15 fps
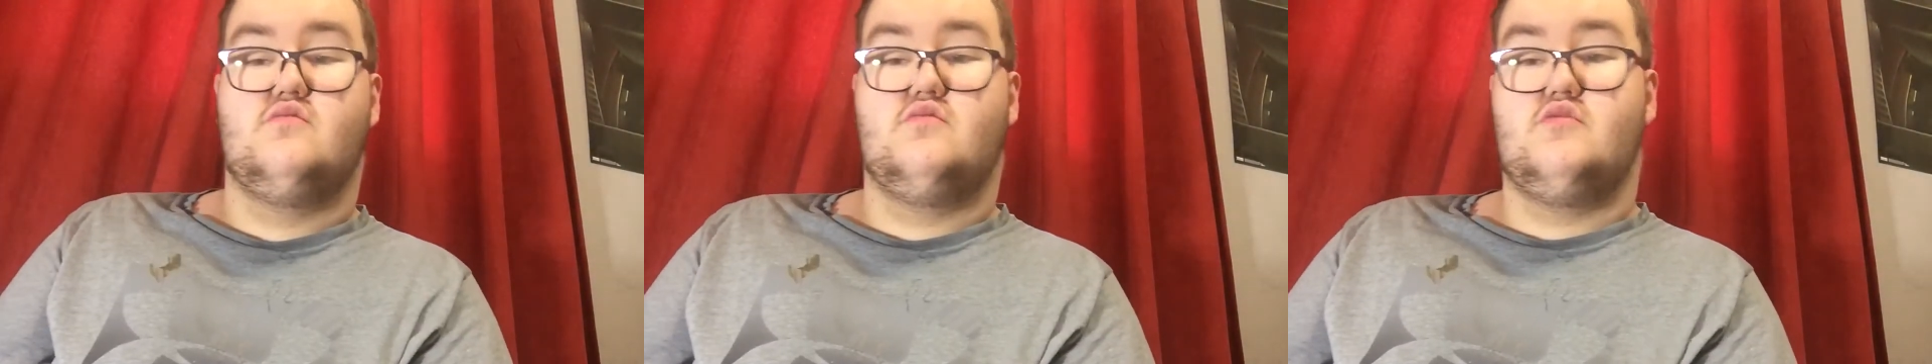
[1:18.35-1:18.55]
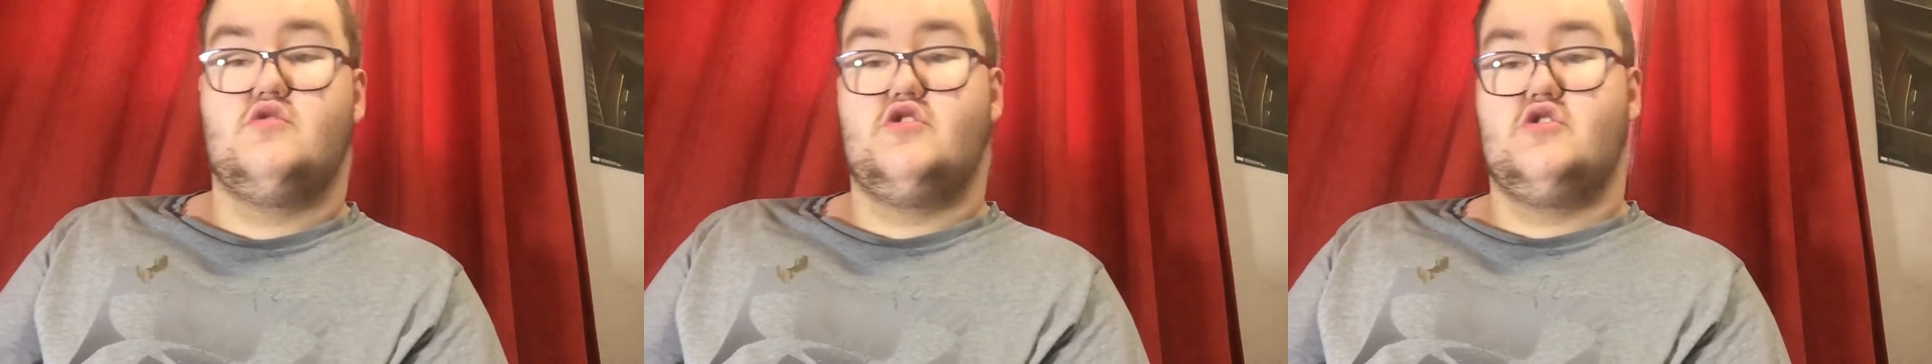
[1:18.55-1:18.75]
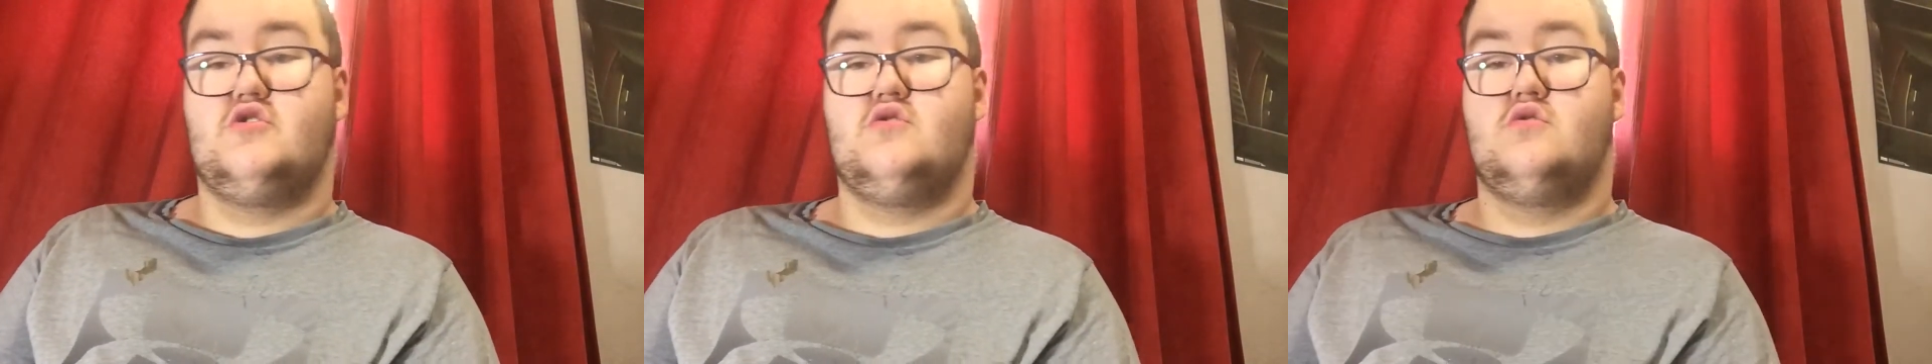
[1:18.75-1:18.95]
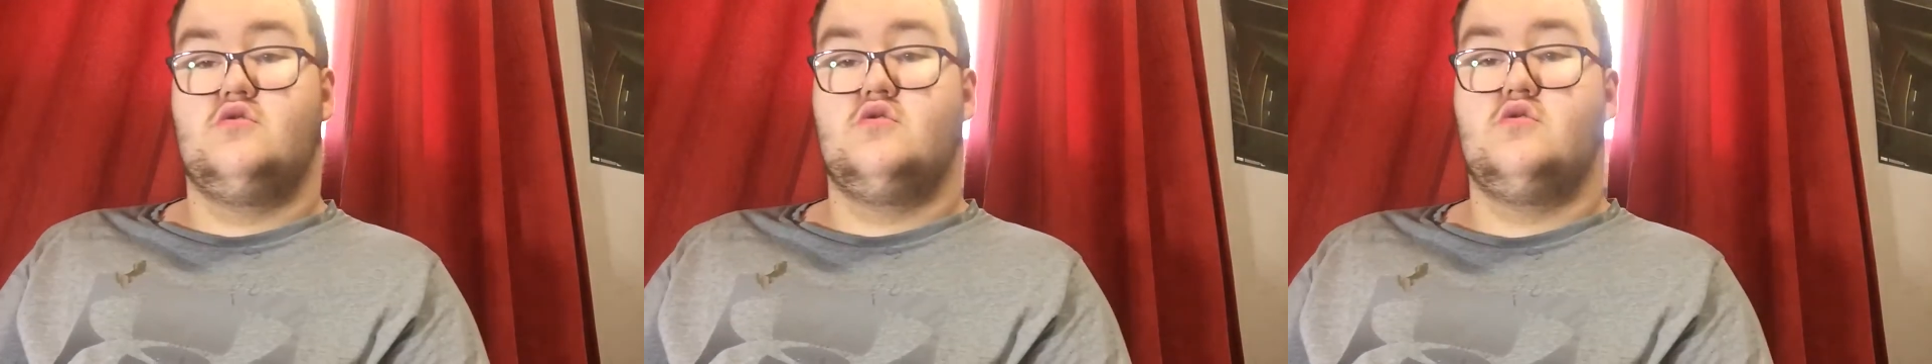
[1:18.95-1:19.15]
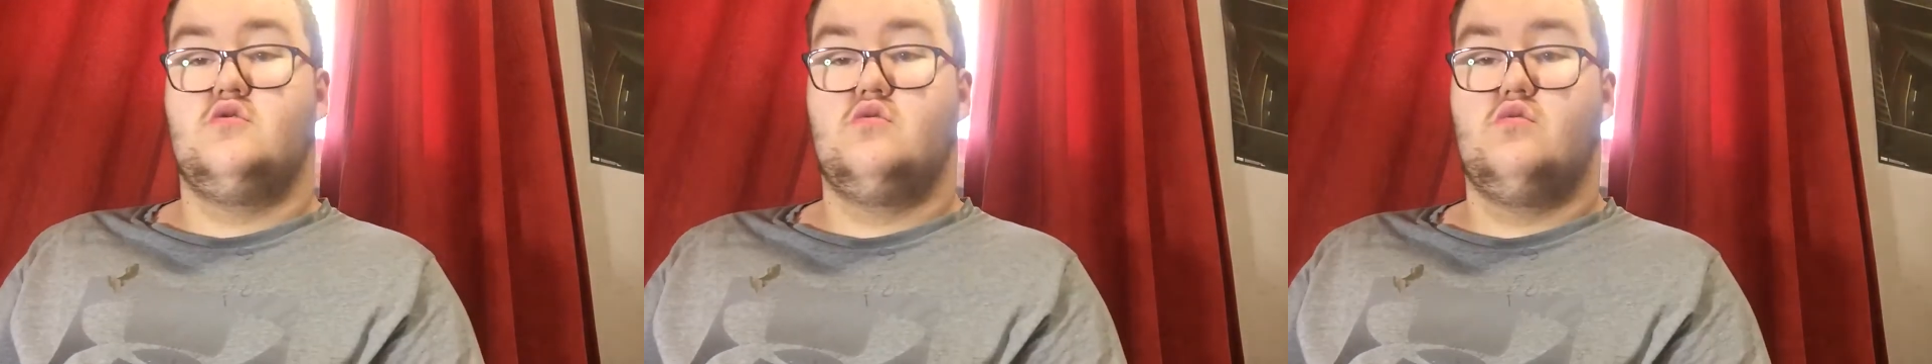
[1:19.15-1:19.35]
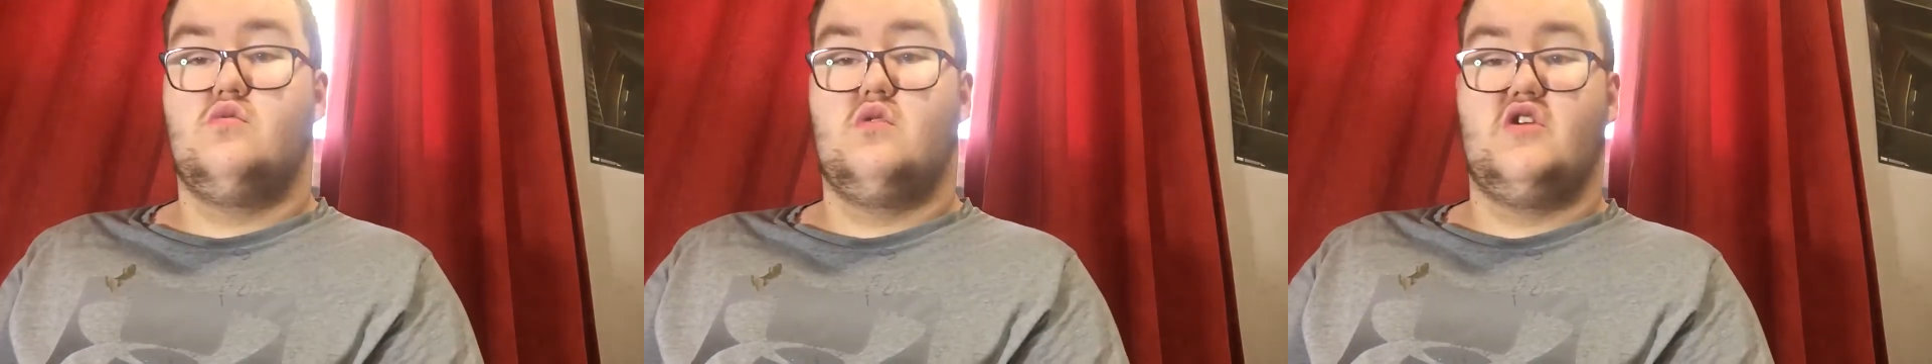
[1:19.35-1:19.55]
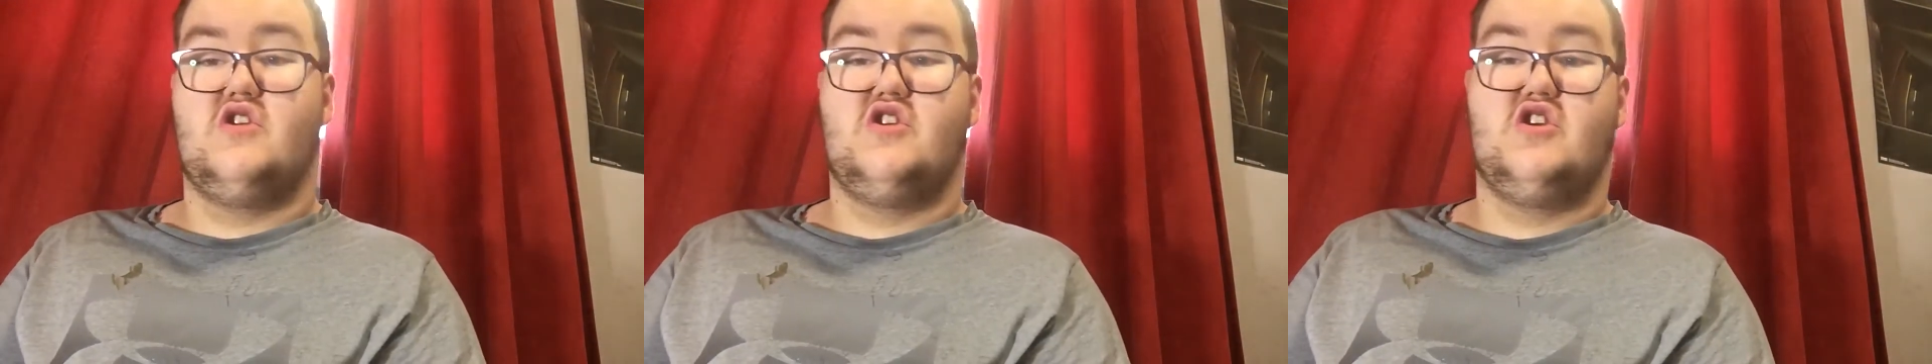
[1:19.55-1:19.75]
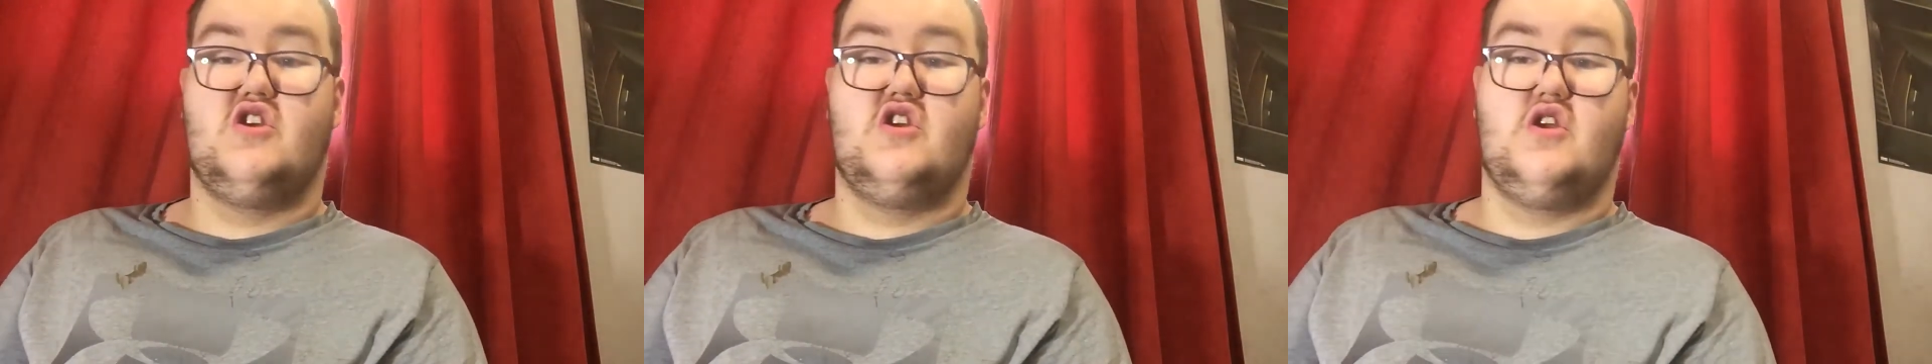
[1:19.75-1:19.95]
when when
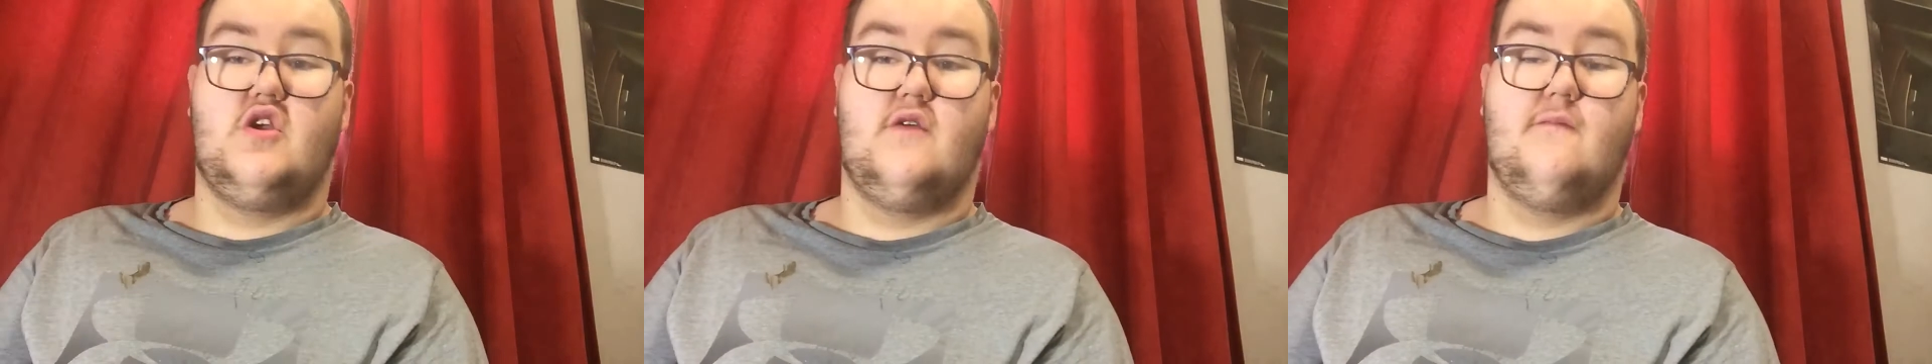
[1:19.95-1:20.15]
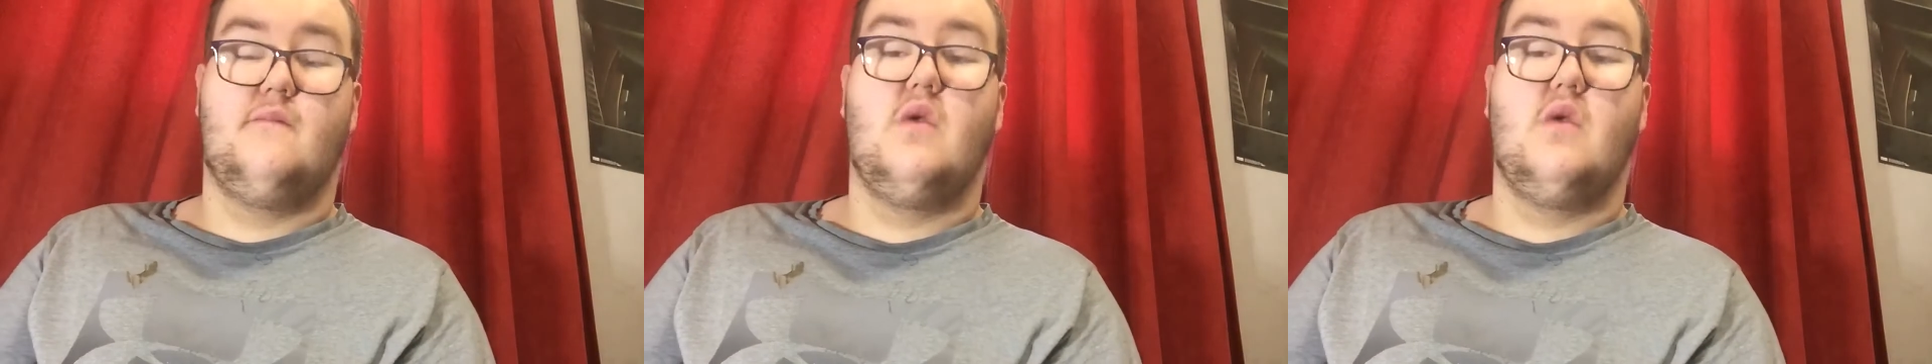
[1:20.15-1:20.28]
she